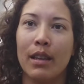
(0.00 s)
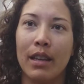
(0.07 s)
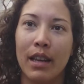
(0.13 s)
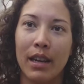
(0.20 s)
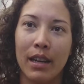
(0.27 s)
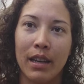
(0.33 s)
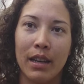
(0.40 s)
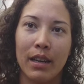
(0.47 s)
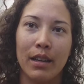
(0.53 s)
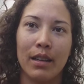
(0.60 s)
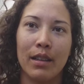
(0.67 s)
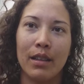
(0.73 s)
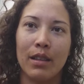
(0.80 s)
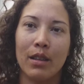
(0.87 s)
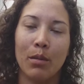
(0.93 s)
getting
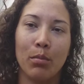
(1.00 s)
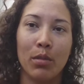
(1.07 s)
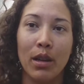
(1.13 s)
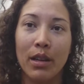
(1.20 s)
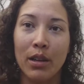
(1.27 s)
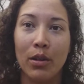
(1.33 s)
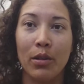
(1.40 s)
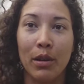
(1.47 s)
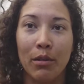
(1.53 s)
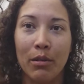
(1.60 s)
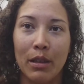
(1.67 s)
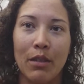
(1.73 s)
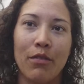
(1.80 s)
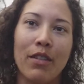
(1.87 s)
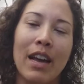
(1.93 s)
their blood going
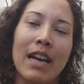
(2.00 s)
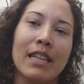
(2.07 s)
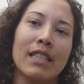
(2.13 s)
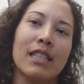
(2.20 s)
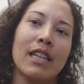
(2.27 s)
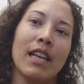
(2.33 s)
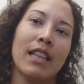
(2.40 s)
really fast,